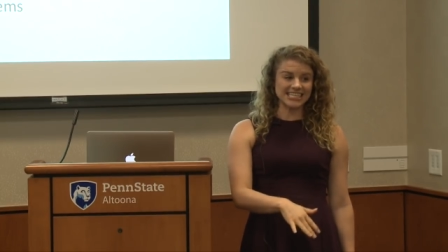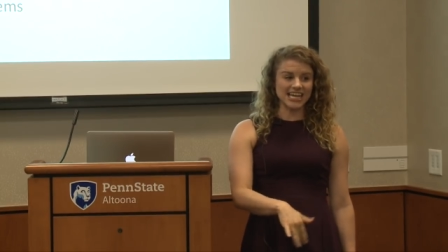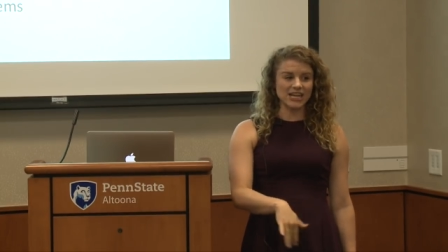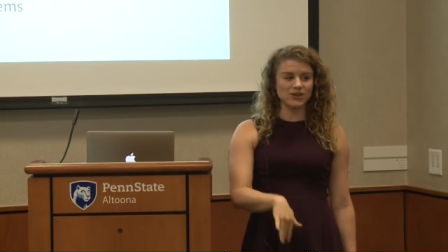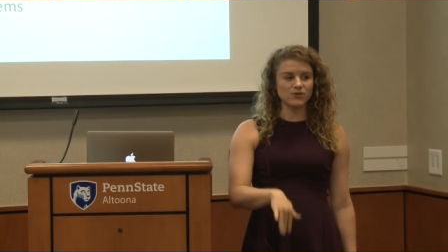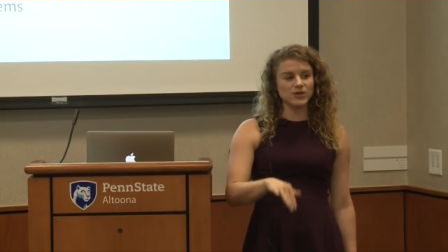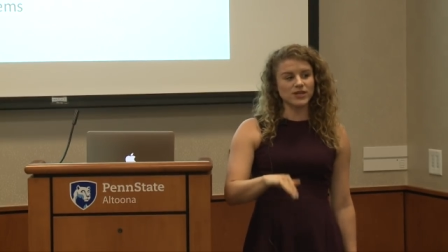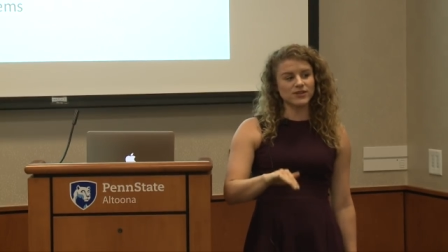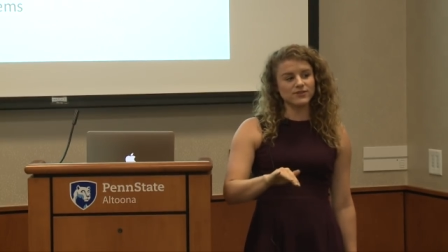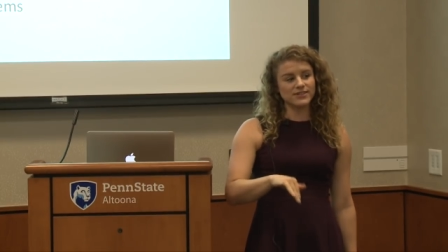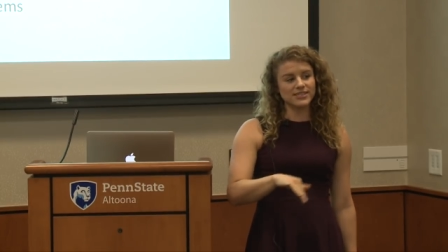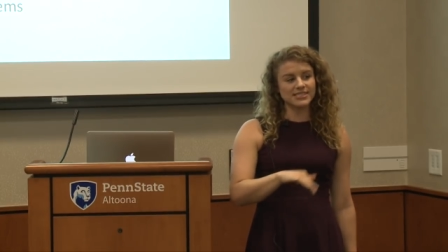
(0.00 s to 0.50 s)
And
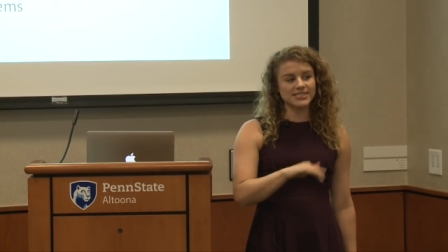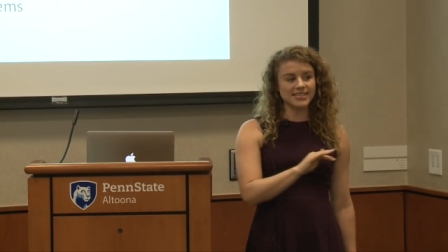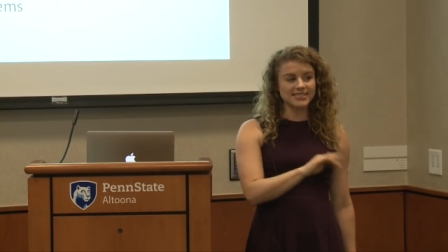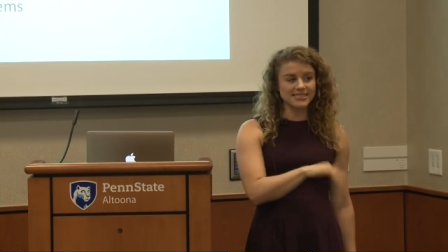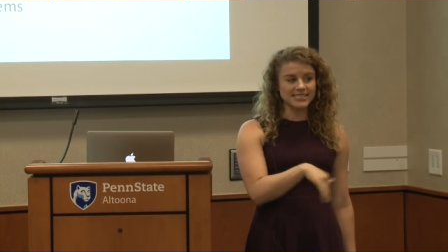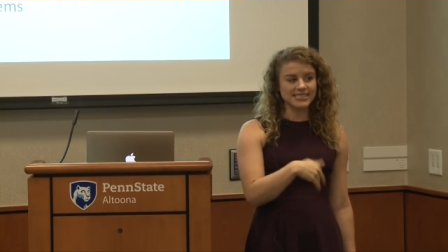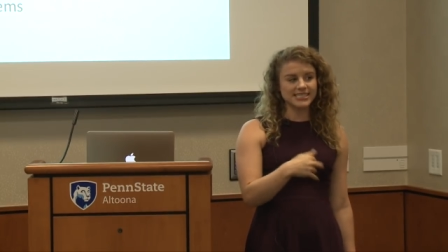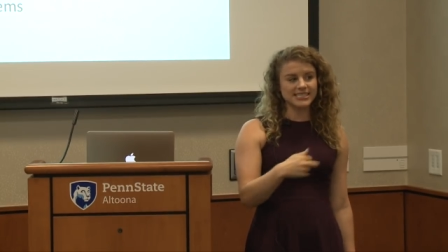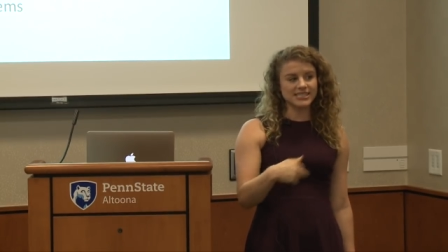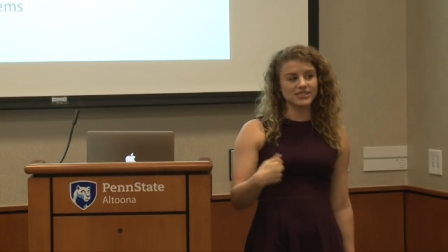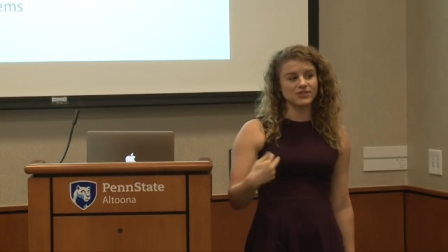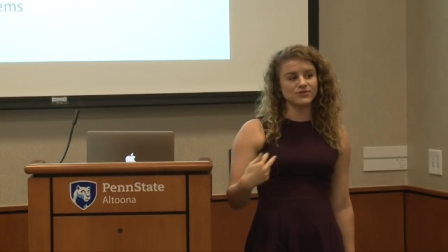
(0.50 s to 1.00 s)
whenever it
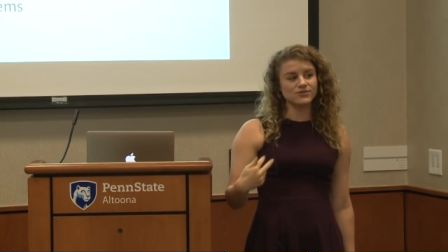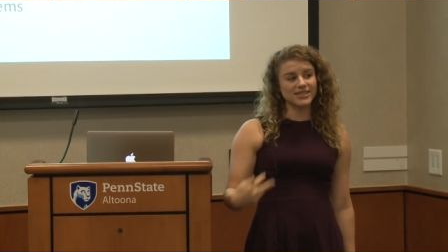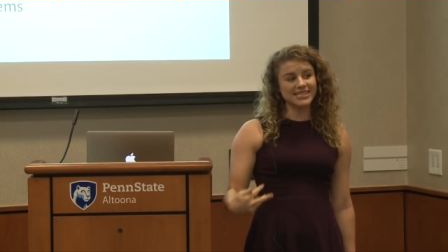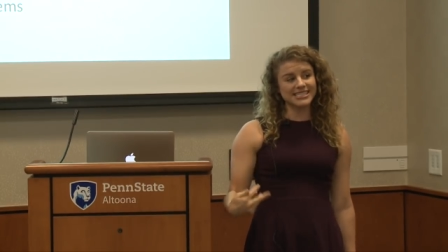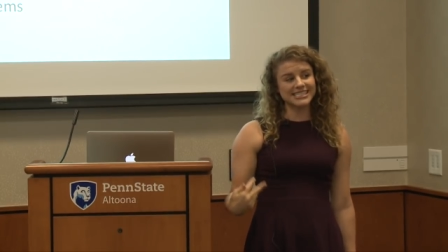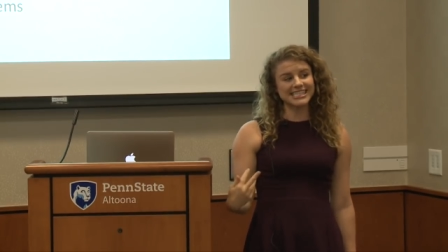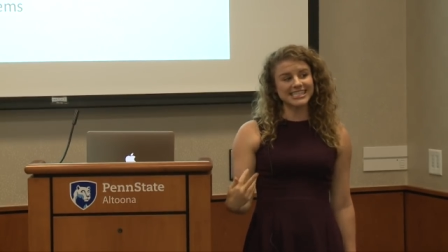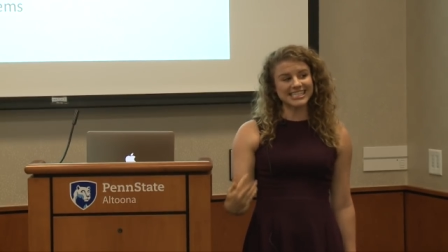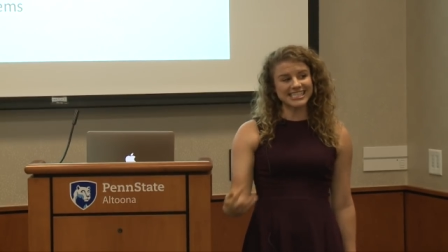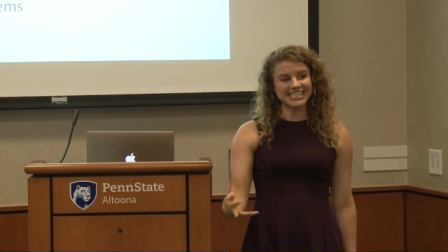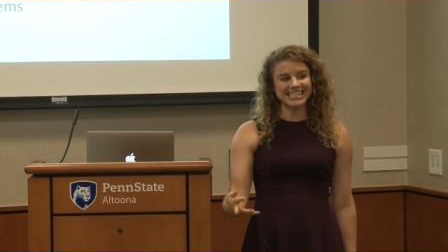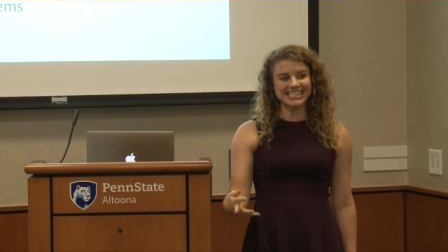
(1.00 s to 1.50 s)
doesn't get the
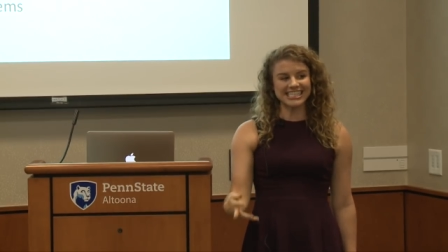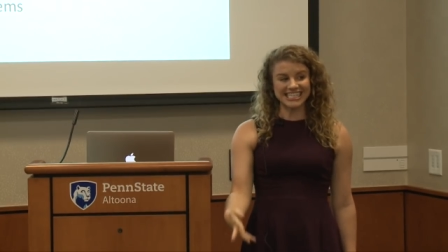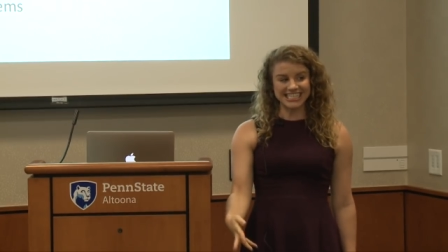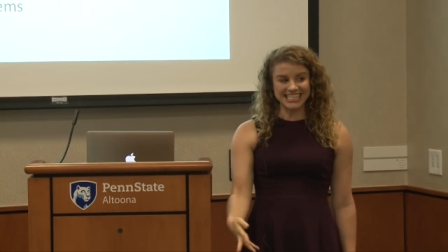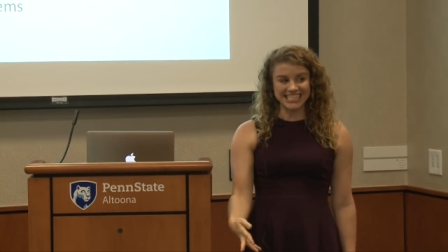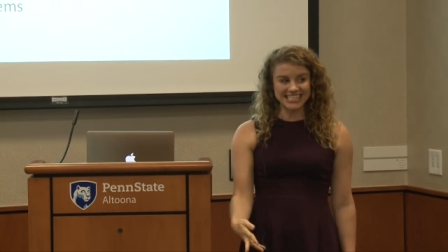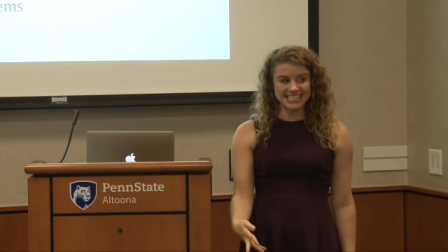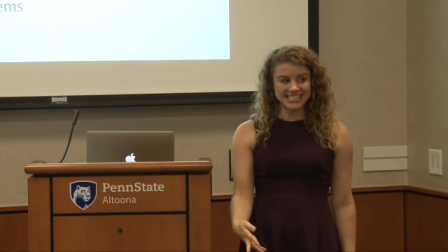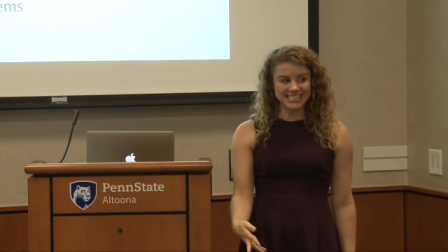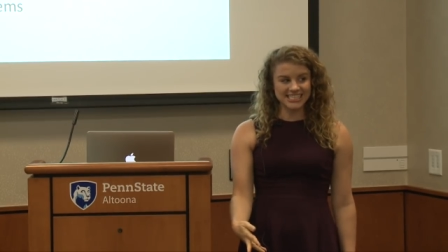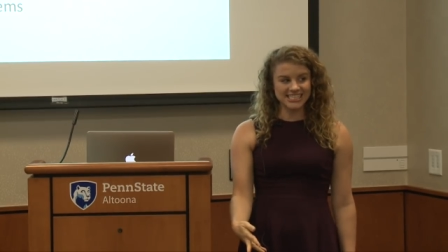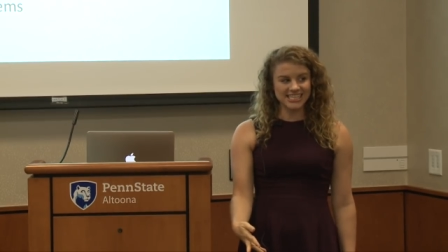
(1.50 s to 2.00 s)
rest that it
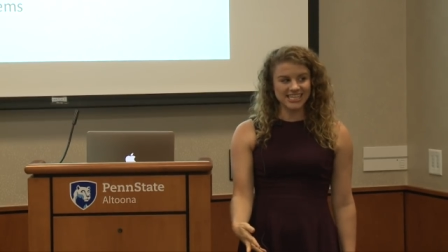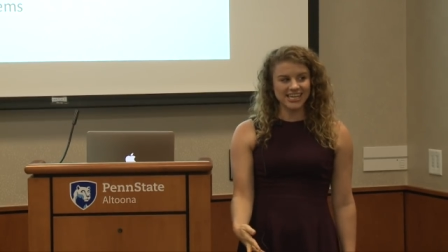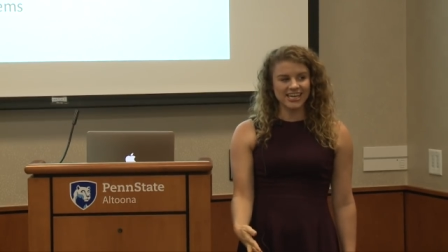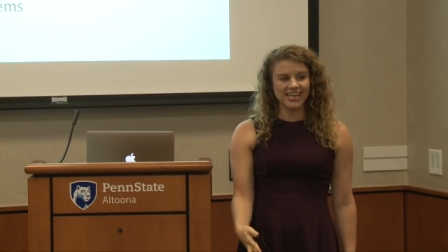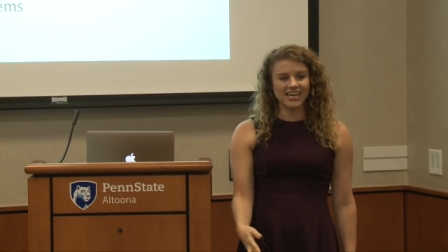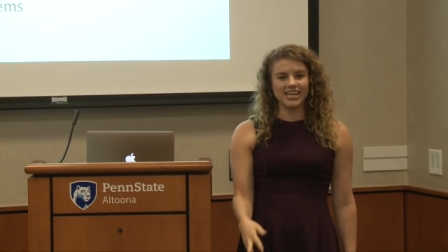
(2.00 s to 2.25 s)
needs,